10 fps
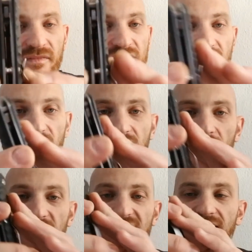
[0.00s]
So the
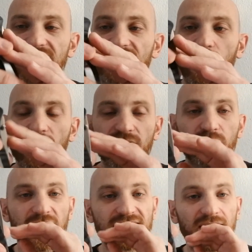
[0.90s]
thumb stud's not
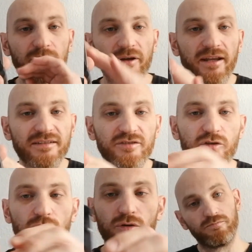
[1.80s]
pressing up against
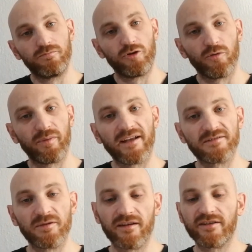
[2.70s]
your pants
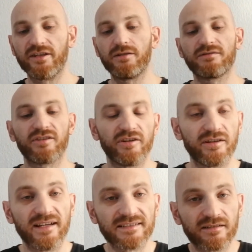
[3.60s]
material, so it
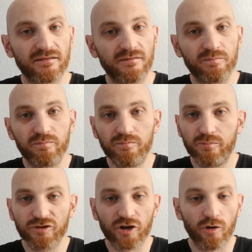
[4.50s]
doesn't
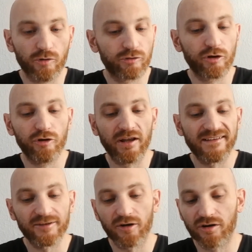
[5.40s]
push a hole through
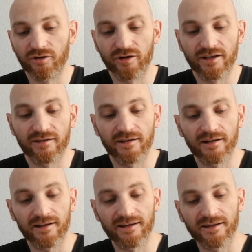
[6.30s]
later on or anything
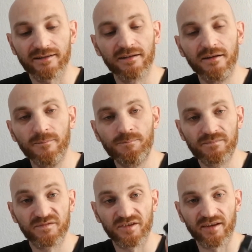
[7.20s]
like that.
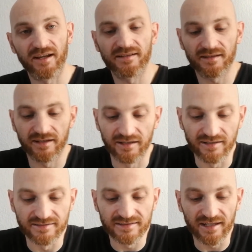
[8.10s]
So that
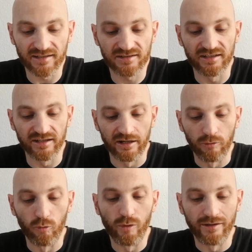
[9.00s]
is actually a
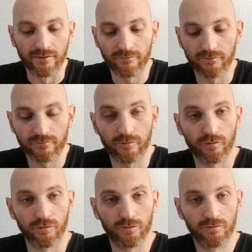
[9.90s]
win
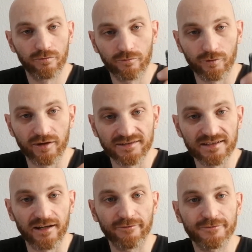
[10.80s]
for this
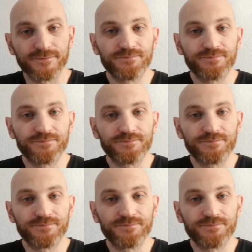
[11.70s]
knife.